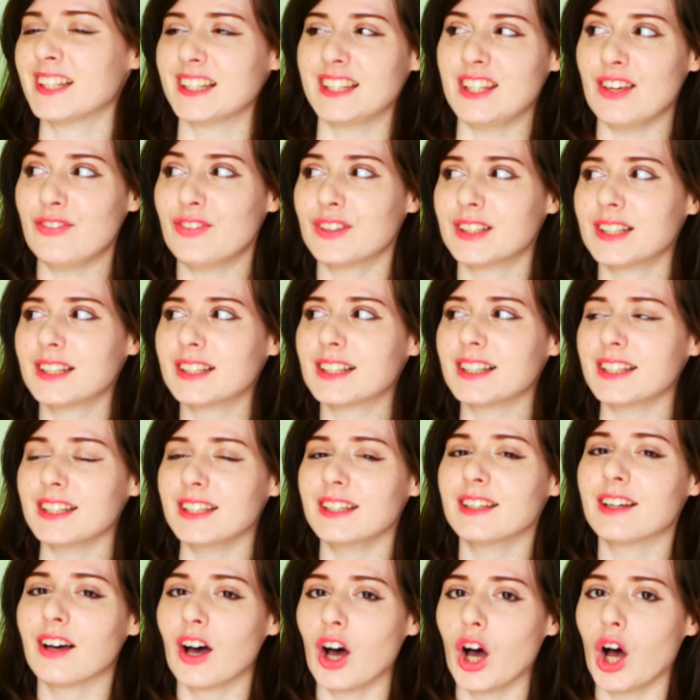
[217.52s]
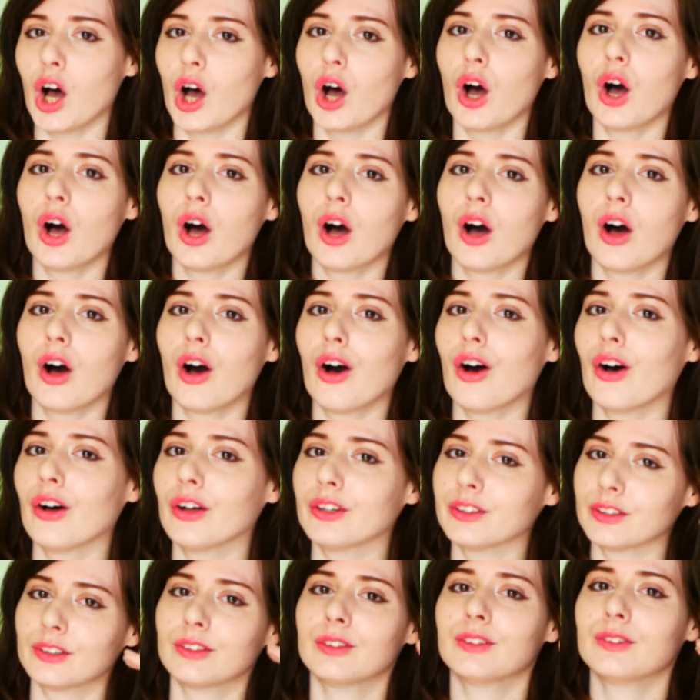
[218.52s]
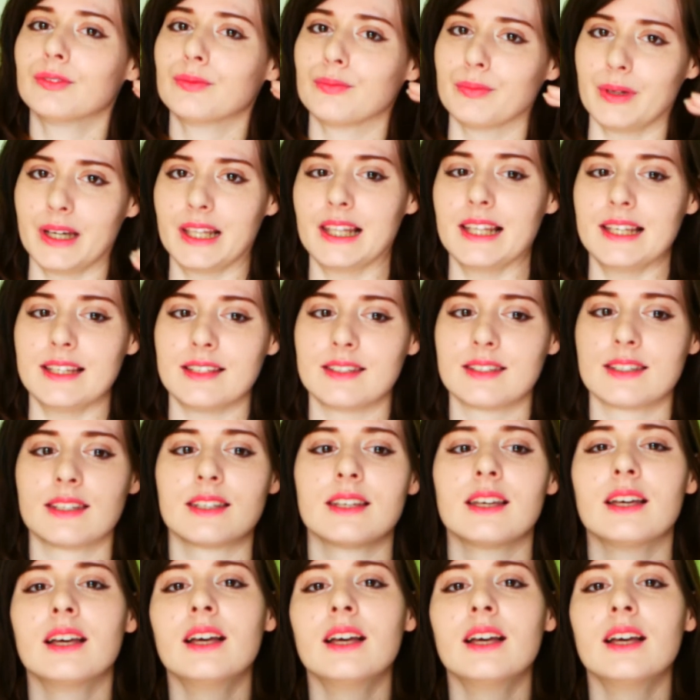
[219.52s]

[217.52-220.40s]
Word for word: Definitely on my list.